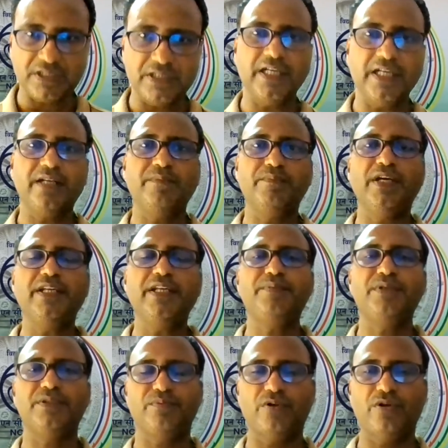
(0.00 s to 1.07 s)
gain
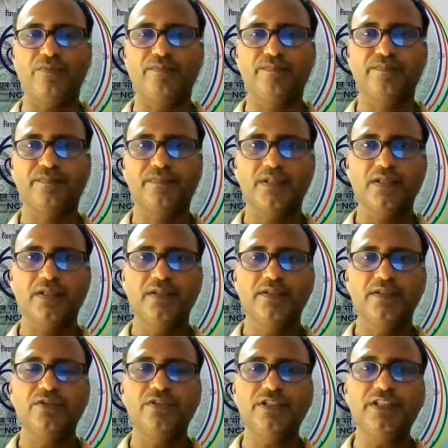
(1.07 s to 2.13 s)
benefit from
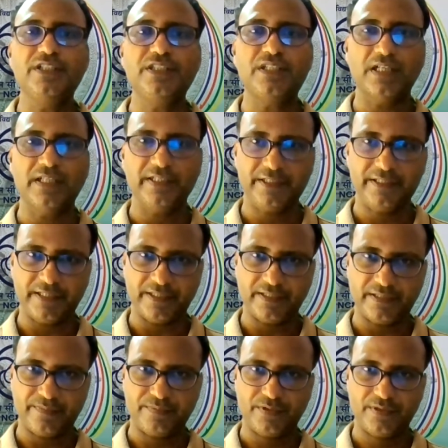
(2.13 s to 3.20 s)
the digital
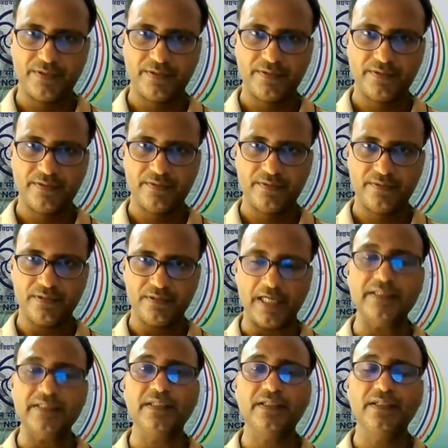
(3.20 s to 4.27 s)
initiatives.
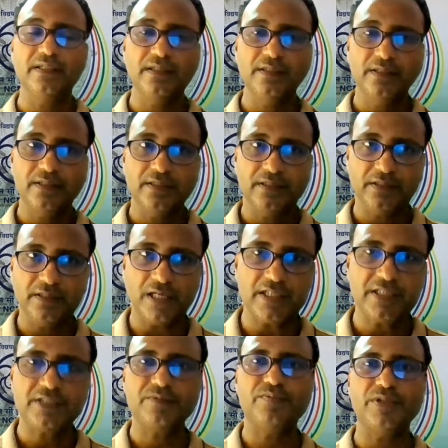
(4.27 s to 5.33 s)
I think
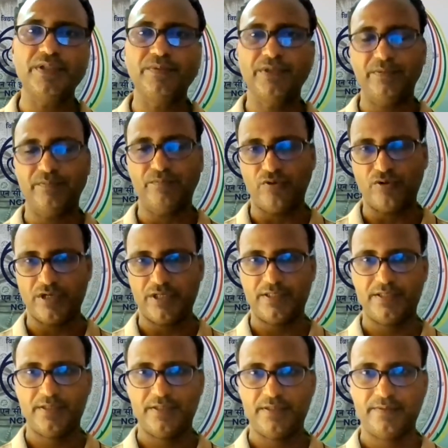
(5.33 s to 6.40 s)
that is very, very
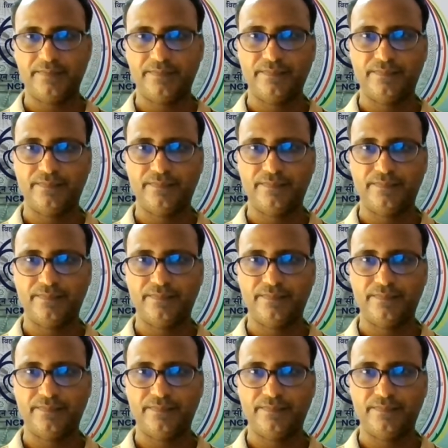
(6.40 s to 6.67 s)
important.